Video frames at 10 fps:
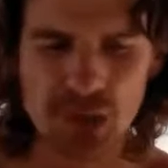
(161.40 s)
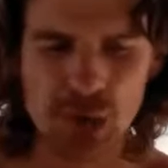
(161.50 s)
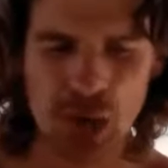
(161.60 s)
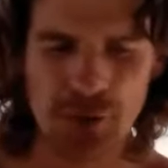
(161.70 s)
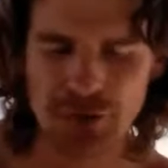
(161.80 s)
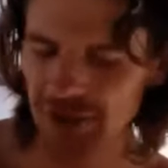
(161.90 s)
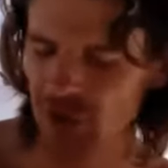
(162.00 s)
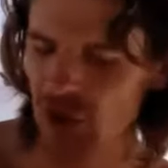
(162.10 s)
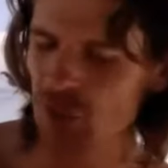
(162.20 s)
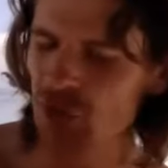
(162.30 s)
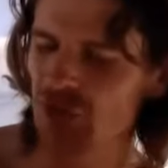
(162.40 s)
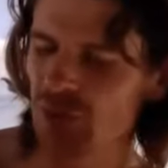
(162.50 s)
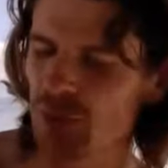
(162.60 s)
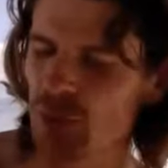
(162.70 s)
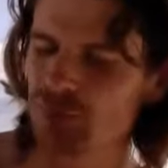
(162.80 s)
life takes on a whole new
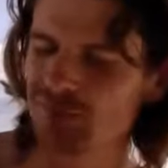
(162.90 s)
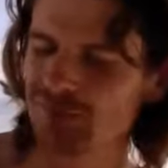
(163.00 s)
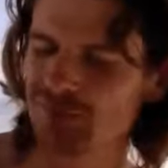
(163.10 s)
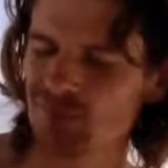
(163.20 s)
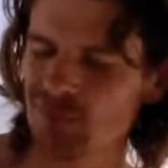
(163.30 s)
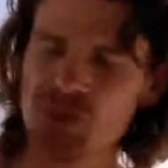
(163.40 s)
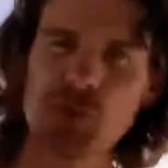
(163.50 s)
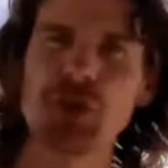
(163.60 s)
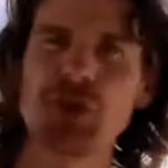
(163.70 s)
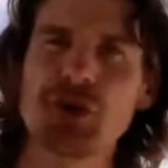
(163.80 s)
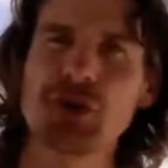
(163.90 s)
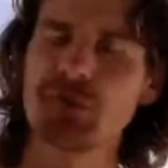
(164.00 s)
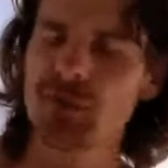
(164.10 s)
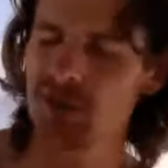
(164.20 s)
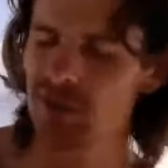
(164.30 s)
simplicity.
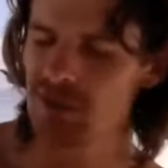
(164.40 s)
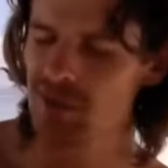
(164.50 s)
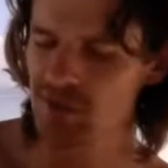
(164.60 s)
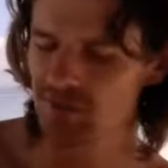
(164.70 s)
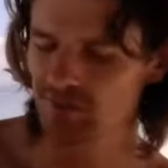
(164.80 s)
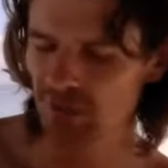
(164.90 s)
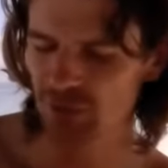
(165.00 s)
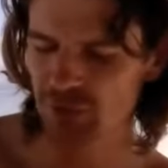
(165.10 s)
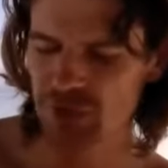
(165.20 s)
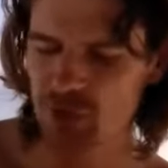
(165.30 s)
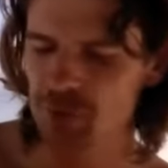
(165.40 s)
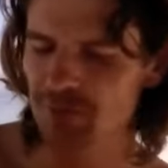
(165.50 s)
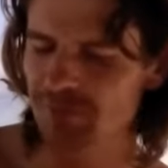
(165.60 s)
It's pretty cool.